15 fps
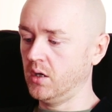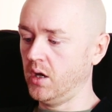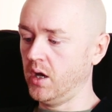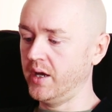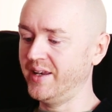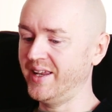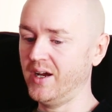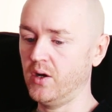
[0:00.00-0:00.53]

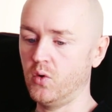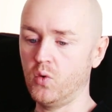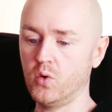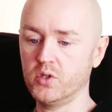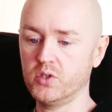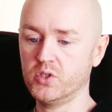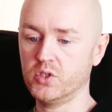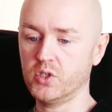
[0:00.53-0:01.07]
I now,
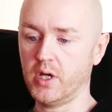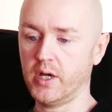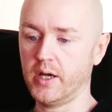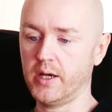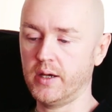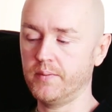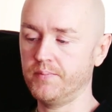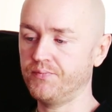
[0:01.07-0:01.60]

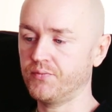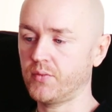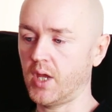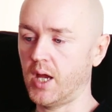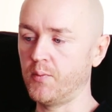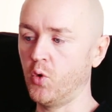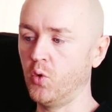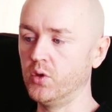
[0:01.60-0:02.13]

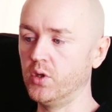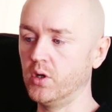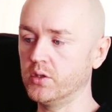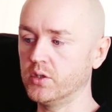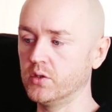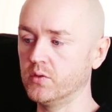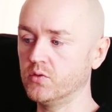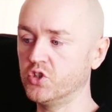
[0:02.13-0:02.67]
I'm holding on
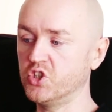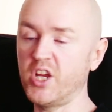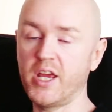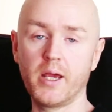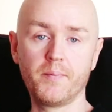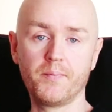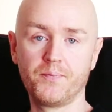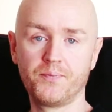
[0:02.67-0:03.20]
to
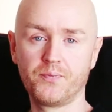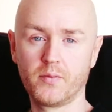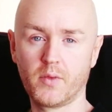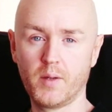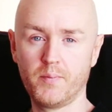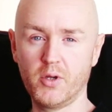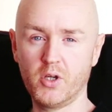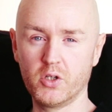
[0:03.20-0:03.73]
shame
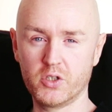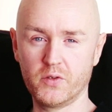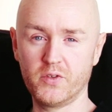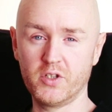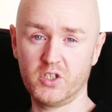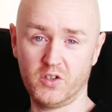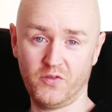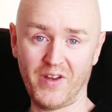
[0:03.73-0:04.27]
because of
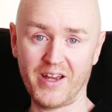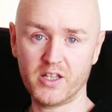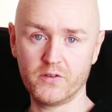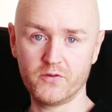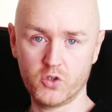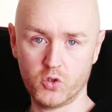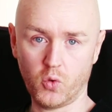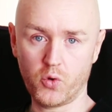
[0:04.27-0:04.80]
this
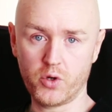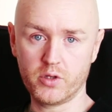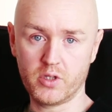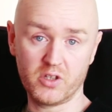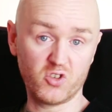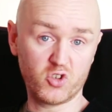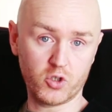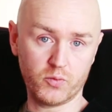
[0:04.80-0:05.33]
defective story
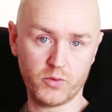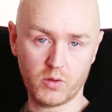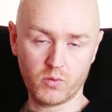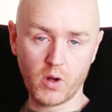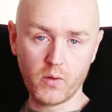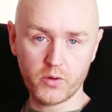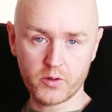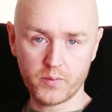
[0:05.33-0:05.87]
that there's something
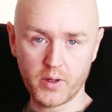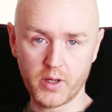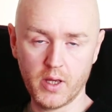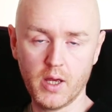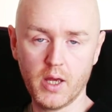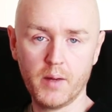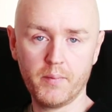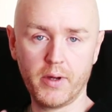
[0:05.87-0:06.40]
wrong with me.
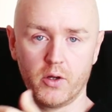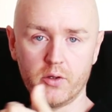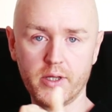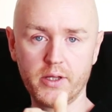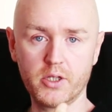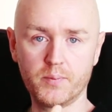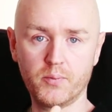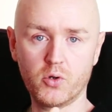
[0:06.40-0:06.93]
My
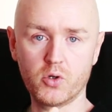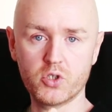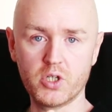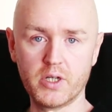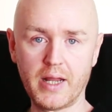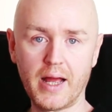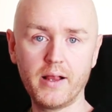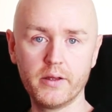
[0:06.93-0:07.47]
authentic
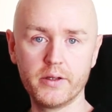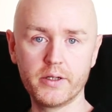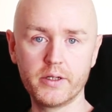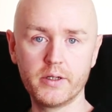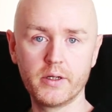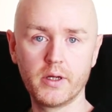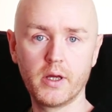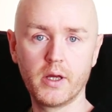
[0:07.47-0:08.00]

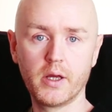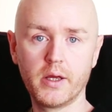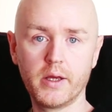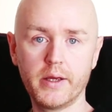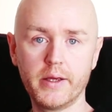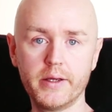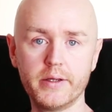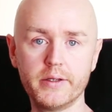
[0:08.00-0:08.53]
personality
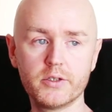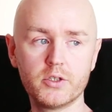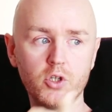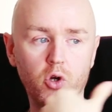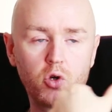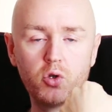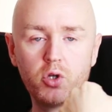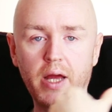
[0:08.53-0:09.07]
is
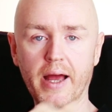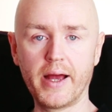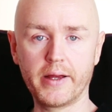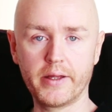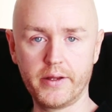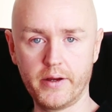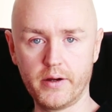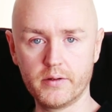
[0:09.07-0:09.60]
not going to hack
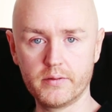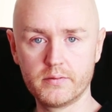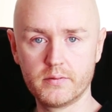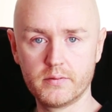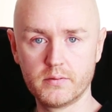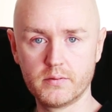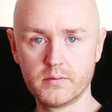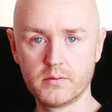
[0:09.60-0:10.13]
it here.
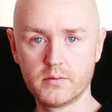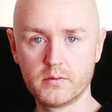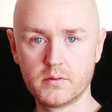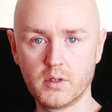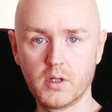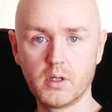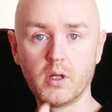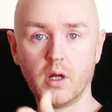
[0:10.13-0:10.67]

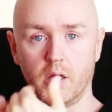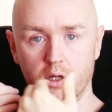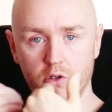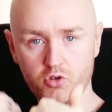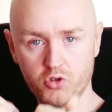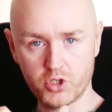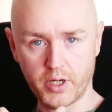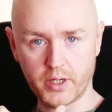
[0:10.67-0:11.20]

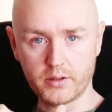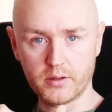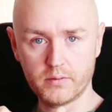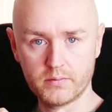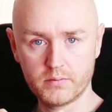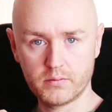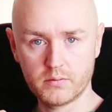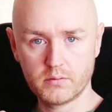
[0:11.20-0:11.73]
Interject.
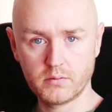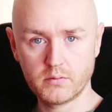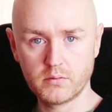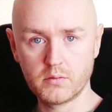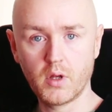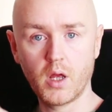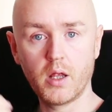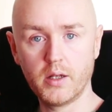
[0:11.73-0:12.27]

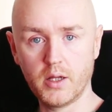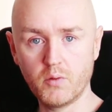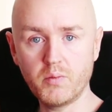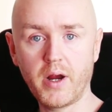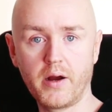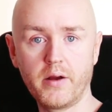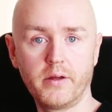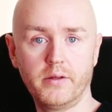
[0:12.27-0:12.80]
Now I'm
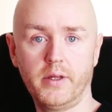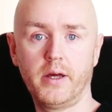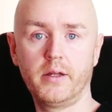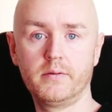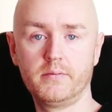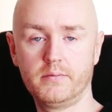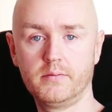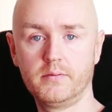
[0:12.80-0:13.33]
carrying that.